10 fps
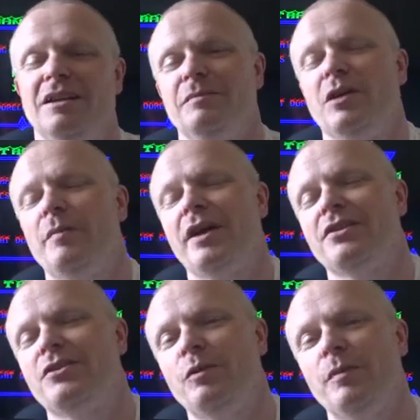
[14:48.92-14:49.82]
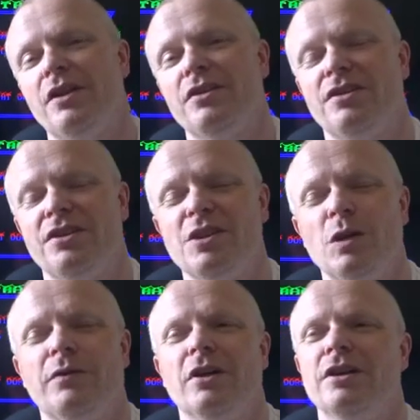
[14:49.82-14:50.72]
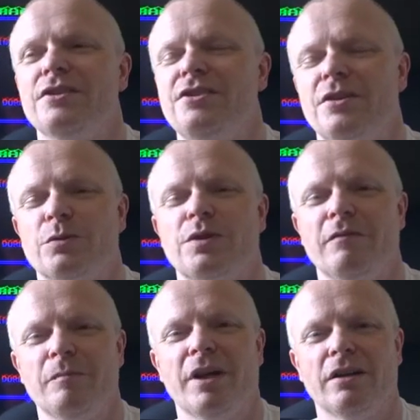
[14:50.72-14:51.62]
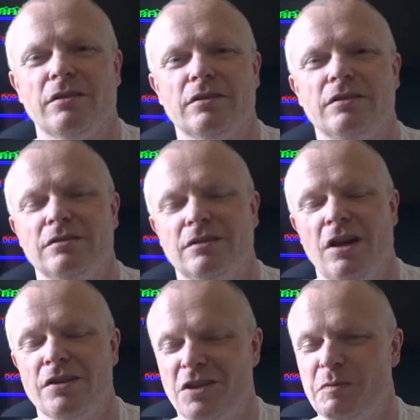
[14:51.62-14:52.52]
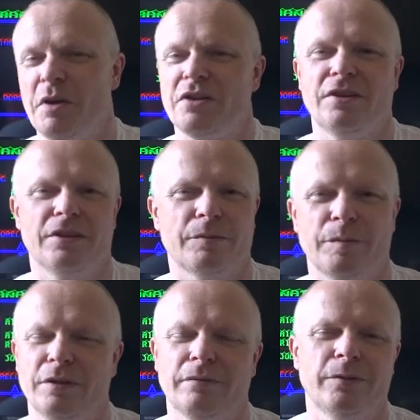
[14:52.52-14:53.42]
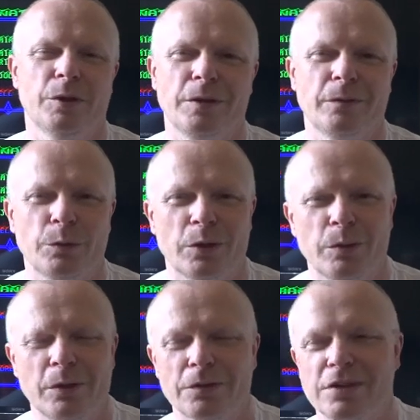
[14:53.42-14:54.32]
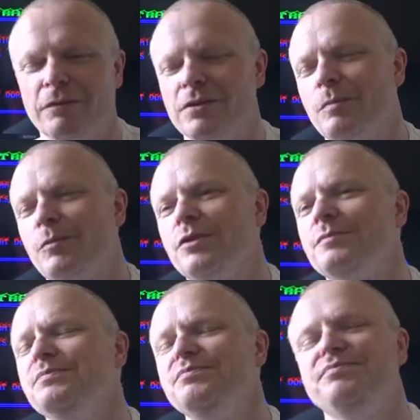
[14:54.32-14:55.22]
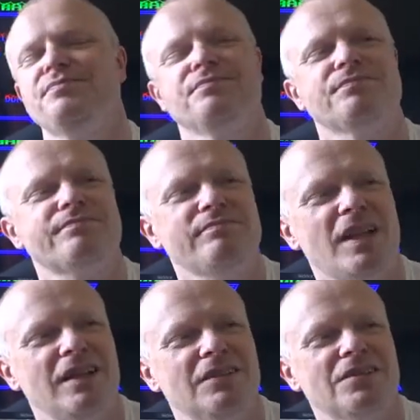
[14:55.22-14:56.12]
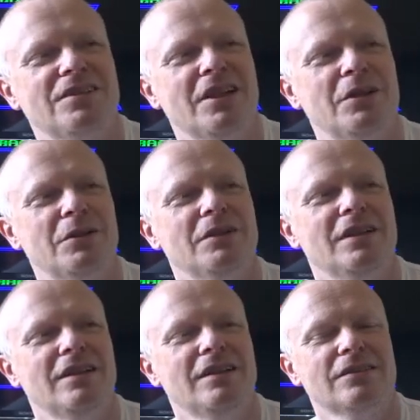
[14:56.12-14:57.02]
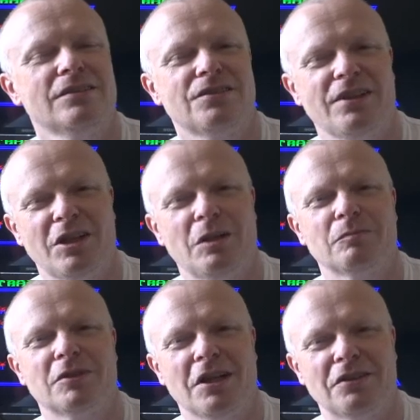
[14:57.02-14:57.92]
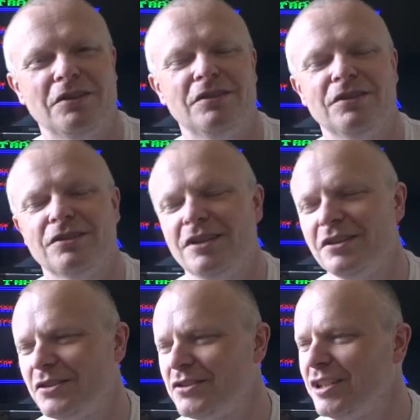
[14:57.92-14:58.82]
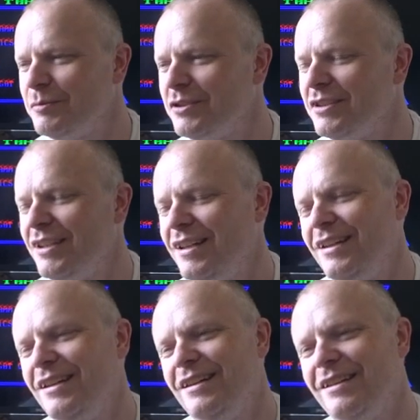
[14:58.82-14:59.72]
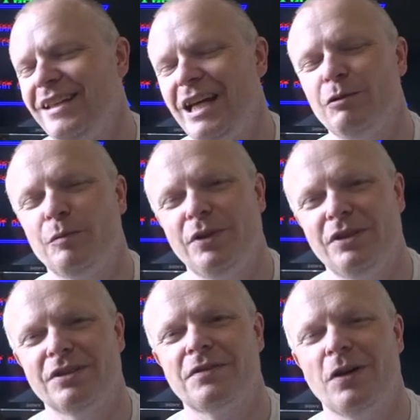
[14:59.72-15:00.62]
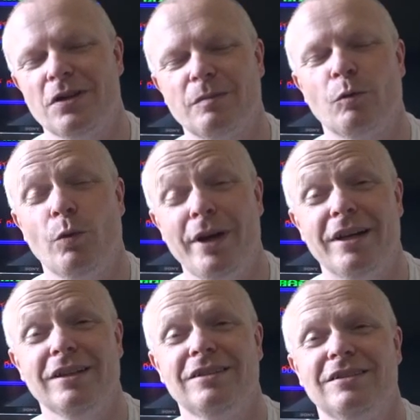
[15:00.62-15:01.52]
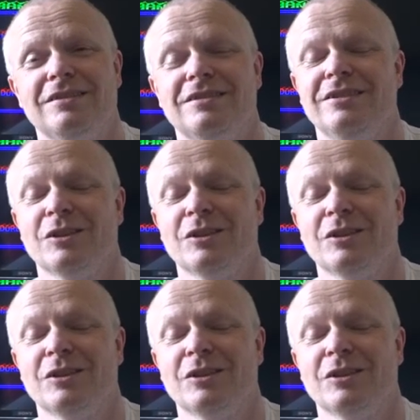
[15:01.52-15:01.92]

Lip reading: by about 2 minutes, and it sold for like £6 or £7. I was expecting it to be 30-40 quid or something for some reason. So, say I'm gutted is an understatement. That would have been, as far as I'm aware, a